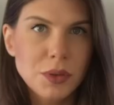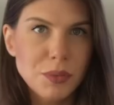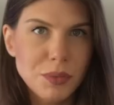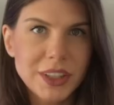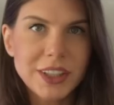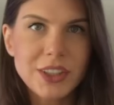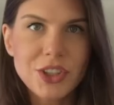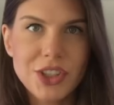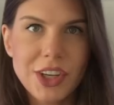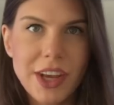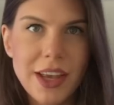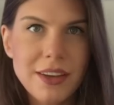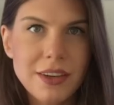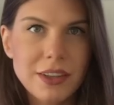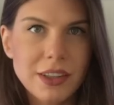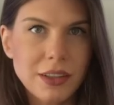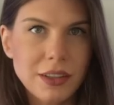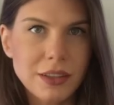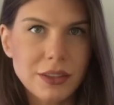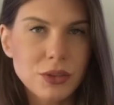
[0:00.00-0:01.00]
But in
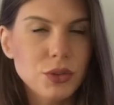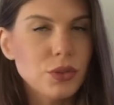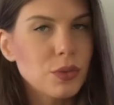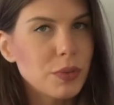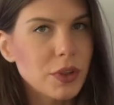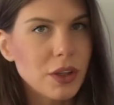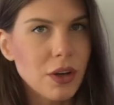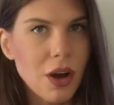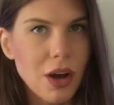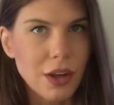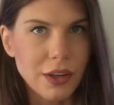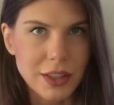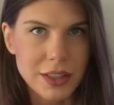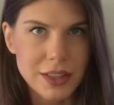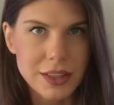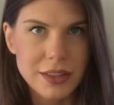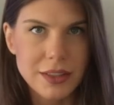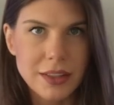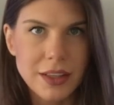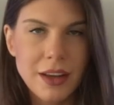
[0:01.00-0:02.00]
general, to be
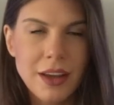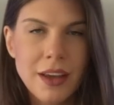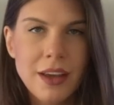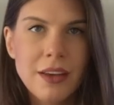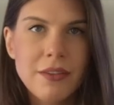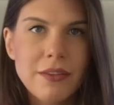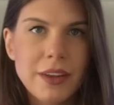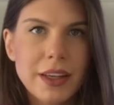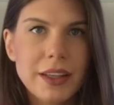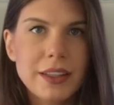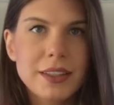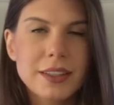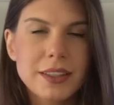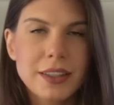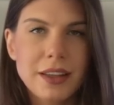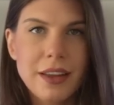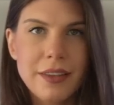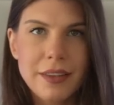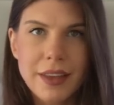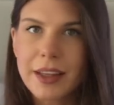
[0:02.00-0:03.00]
honest,
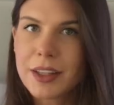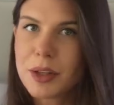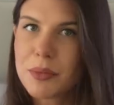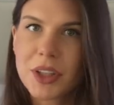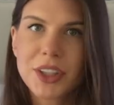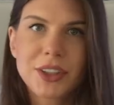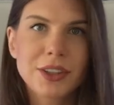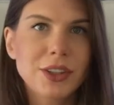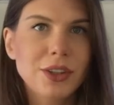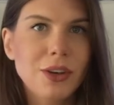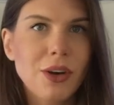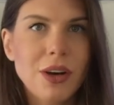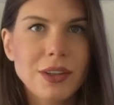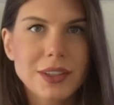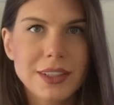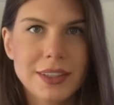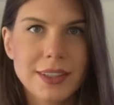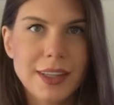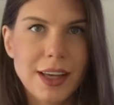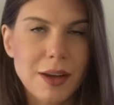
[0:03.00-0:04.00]
this nanometer
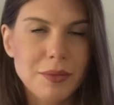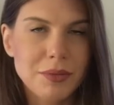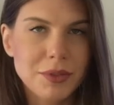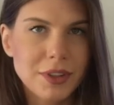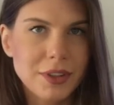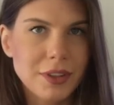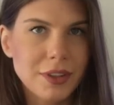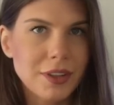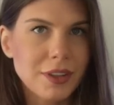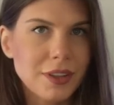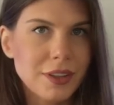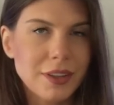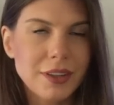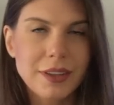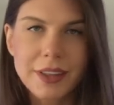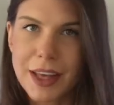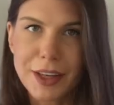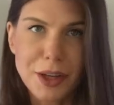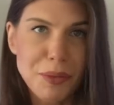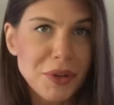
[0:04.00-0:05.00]
concept, uh,
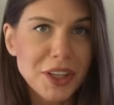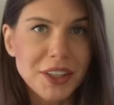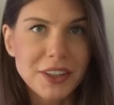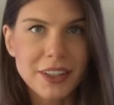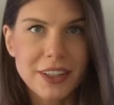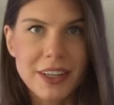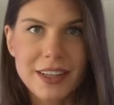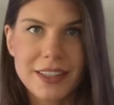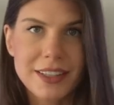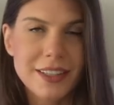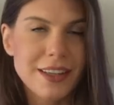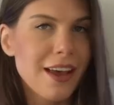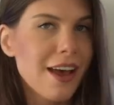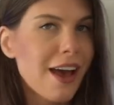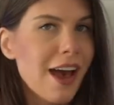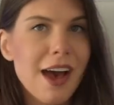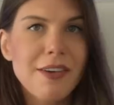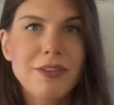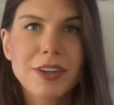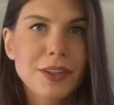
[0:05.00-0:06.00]
nanometers
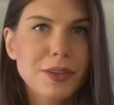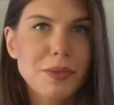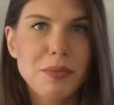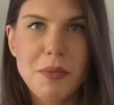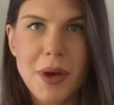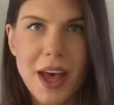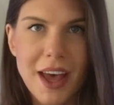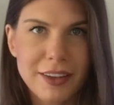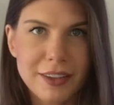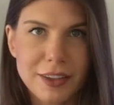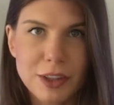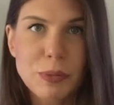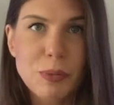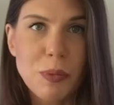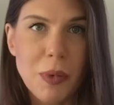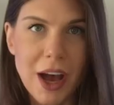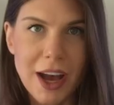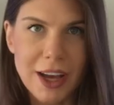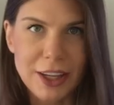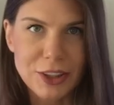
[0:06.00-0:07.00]
haven't meant
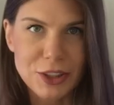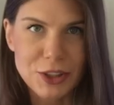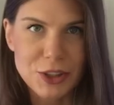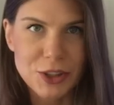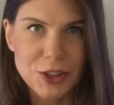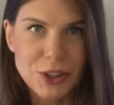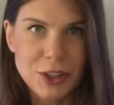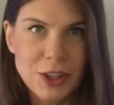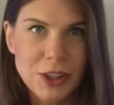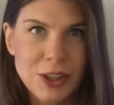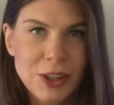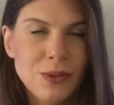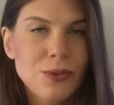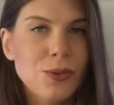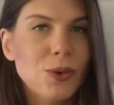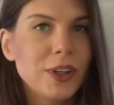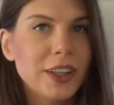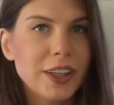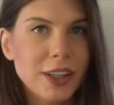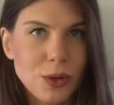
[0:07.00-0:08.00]
much
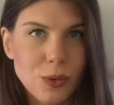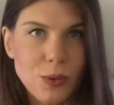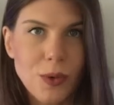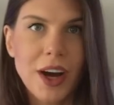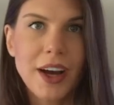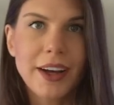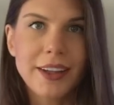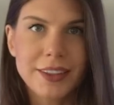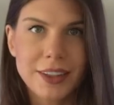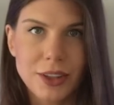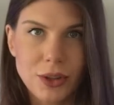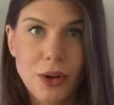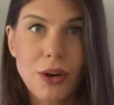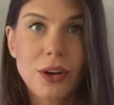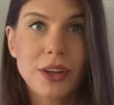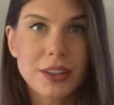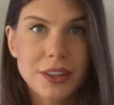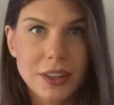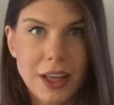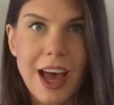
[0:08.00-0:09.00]
for quite a
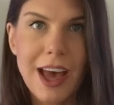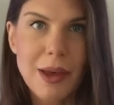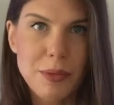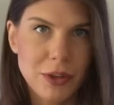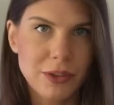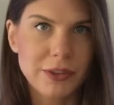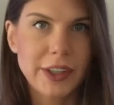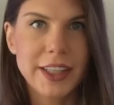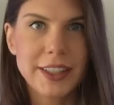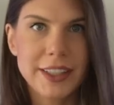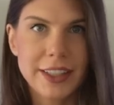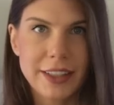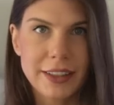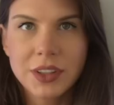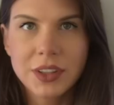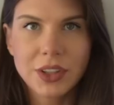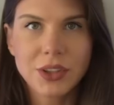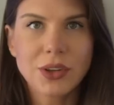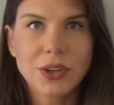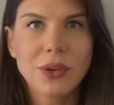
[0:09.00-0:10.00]
long time already.
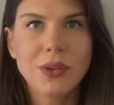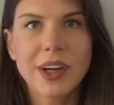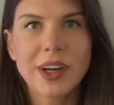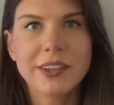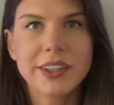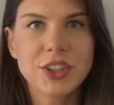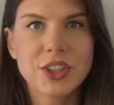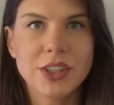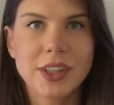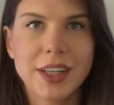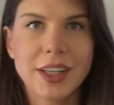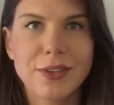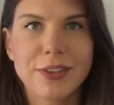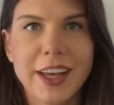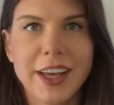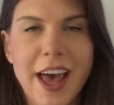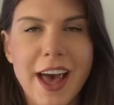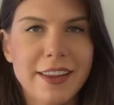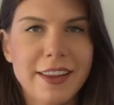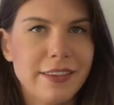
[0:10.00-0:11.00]
You know, originally we
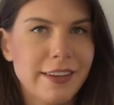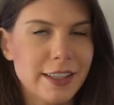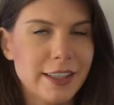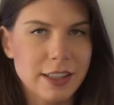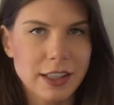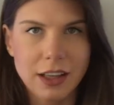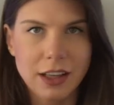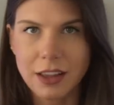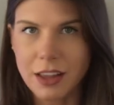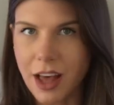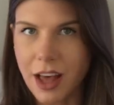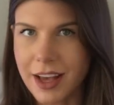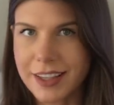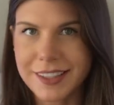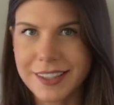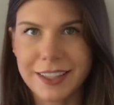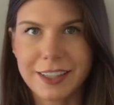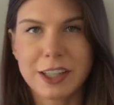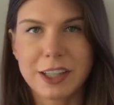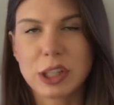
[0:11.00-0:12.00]
had this
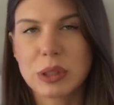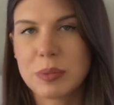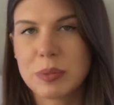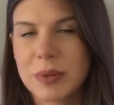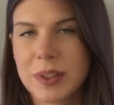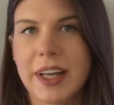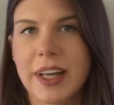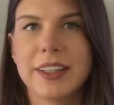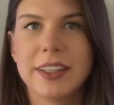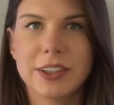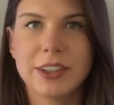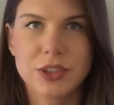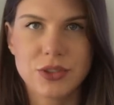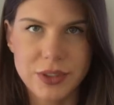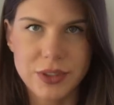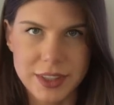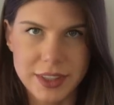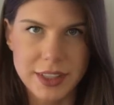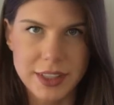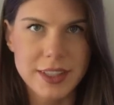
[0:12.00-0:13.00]
classical planar
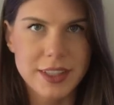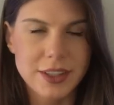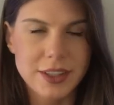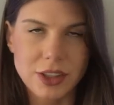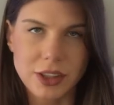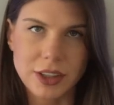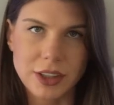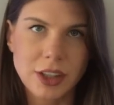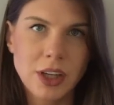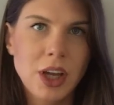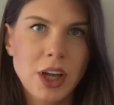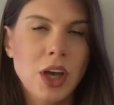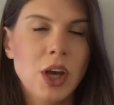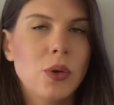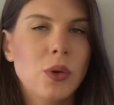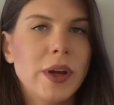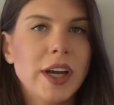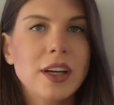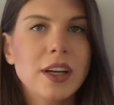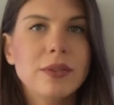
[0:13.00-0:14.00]
transistor
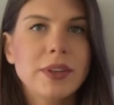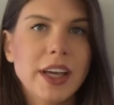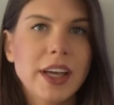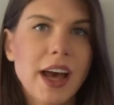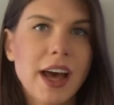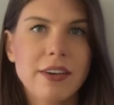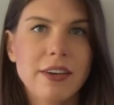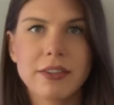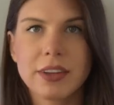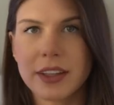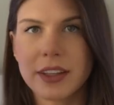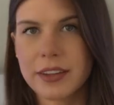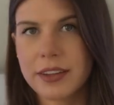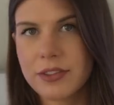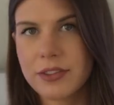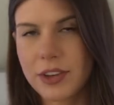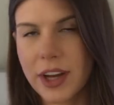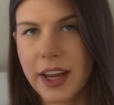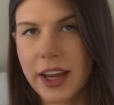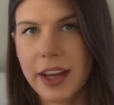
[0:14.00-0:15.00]
where we have a
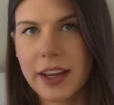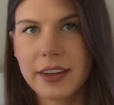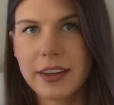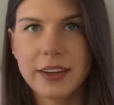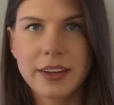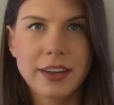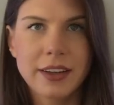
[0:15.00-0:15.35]
drain,